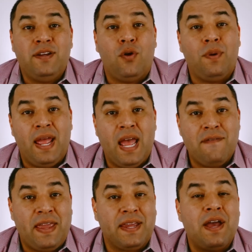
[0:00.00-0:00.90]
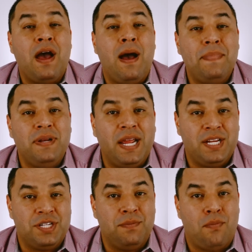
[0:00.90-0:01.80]
don't have a
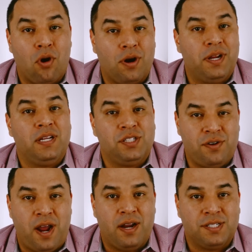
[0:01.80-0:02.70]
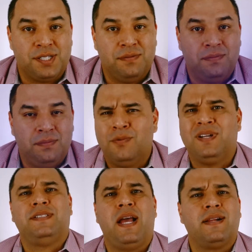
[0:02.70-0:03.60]
combination marketing strategy. What
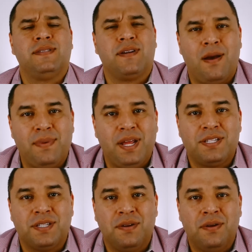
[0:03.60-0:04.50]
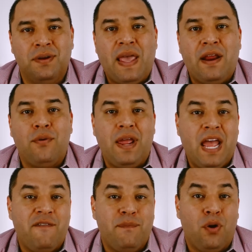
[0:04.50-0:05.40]
exactly is a combination? They don't
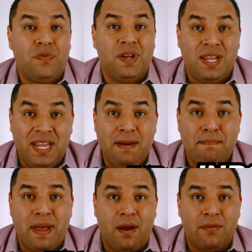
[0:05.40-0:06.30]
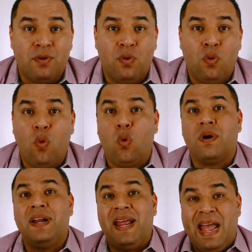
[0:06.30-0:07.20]
have both an inbound
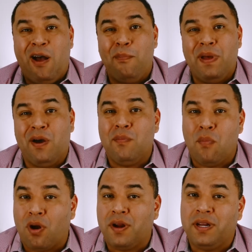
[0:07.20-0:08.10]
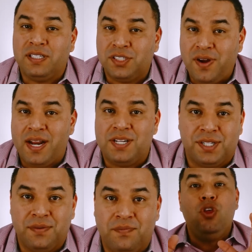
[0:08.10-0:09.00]
or an outbound marketing
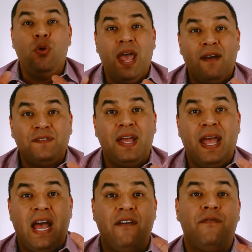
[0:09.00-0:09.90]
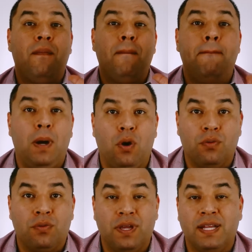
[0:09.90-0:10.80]
strategy. You have to have
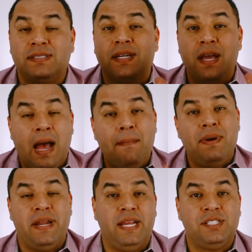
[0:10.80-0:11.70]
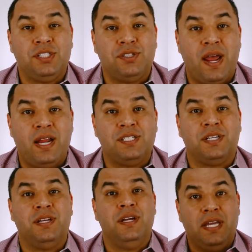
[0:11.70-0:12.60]
both. It's a combination strategy,
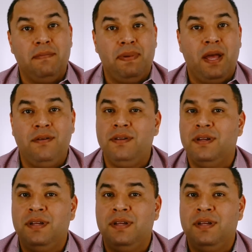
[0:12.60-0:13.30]
inbound